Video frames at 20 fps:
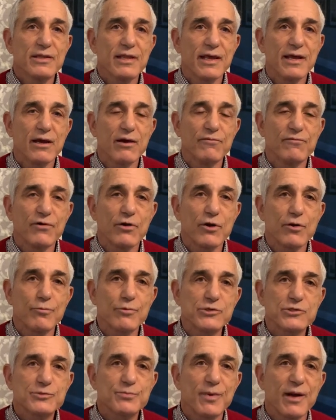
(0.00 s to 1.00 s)
They are very
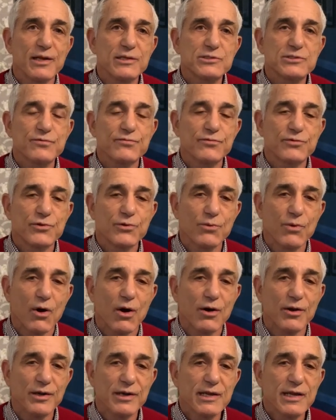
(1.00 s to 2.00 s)
responsive to
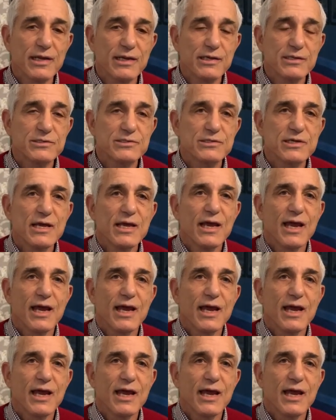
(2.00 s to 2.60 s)
our needs